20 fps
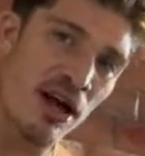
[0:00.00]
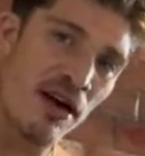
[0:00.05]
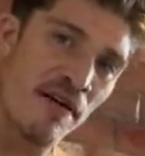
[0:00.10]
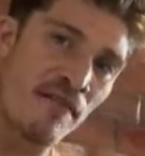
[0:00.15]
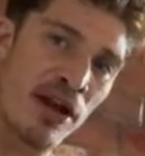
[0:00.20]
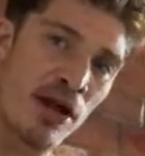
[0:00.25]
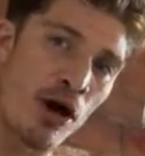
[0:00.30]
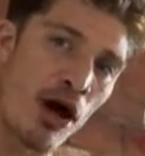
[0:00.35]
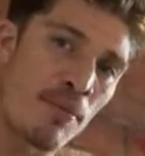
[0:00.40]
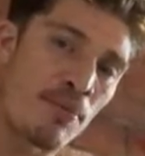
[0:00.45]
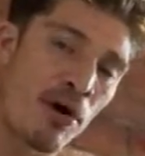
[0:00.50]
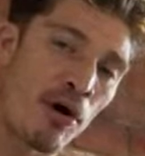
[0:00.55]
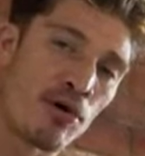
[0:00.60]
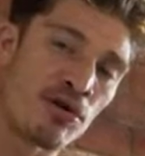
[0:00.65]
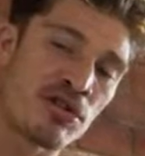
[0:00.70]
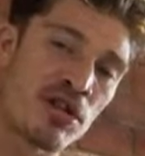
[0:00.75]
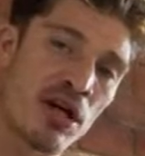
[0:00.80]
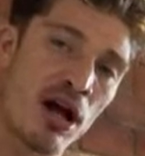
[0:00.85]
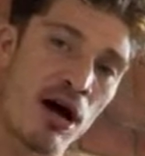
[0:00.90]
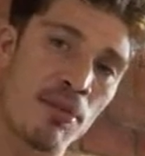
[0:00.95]
video I
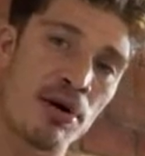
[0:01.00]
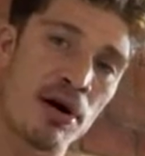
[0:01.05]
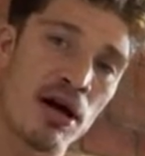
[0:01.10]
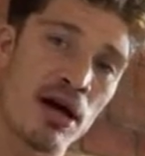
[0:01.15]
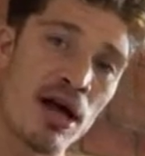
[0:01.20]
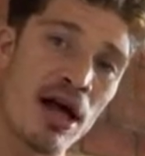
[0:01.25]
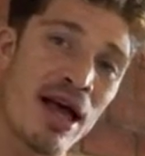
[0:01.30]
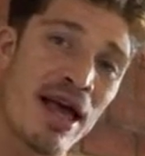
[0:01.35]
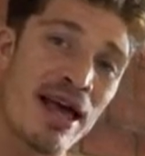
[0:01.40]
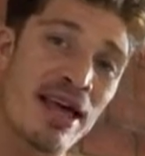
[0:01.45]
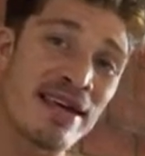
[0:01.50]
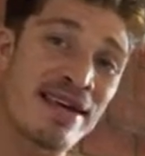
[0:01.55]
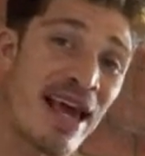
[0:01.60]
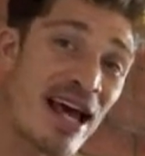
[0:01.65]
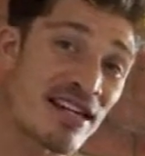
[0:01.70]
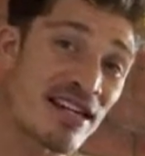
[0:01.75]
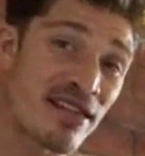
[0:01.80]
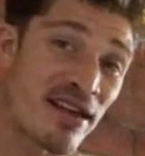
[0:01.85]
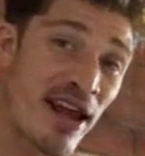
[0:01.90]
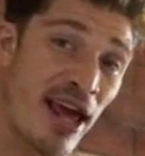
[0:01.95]
posted up
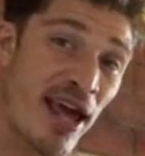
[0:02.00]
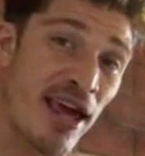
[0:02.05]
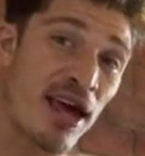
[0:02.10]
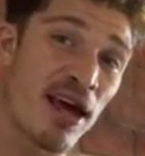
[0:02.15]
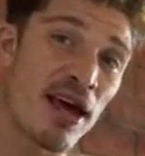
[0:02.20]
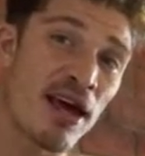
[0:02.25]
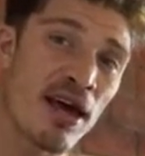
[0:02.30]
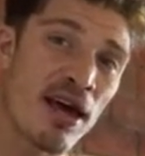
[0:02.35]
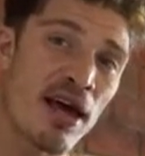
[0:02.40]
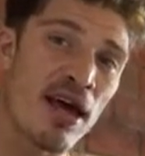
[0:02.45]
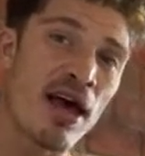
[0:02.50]
yesterday,